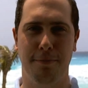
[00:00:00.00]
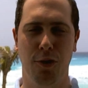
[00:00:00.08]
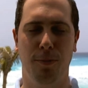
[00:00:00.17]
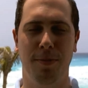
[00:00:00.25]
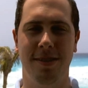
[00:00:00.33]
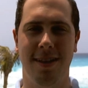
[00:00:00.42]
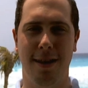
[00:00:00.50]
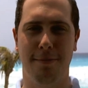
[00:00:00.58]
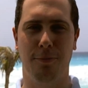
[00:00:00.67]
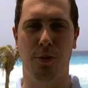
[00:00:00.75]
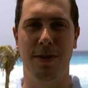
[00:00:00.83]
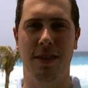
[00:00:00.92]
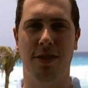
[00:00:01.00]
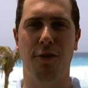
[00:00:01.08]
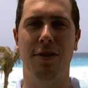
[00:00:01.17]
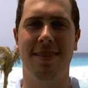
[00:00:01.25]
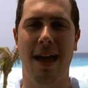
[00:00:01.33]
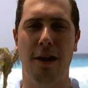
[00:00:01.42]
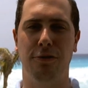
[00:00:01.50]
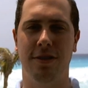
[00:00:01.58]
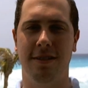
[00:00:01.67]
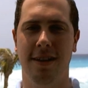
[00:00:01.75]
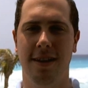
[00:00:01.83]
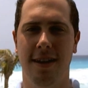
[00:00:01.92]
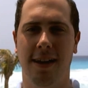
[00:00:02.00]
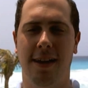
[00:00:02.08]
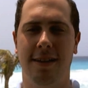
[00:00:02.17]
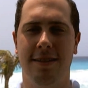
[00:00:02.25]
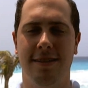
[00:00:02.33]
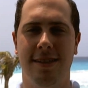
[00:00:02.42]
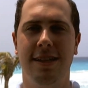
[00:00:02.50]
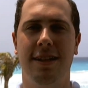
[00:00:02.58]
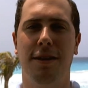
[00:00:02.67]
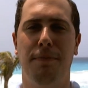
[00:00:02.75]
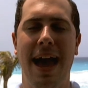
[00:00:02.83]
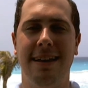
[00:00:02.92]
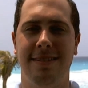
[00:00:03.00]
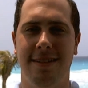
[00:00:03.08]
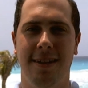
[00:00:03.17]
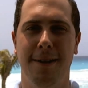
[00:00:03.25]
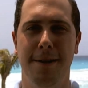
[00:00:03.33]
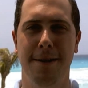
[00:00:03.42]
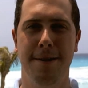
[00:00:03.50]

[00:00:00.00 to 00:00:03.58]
Yeoman Stadium will be 30,000 seat capacity.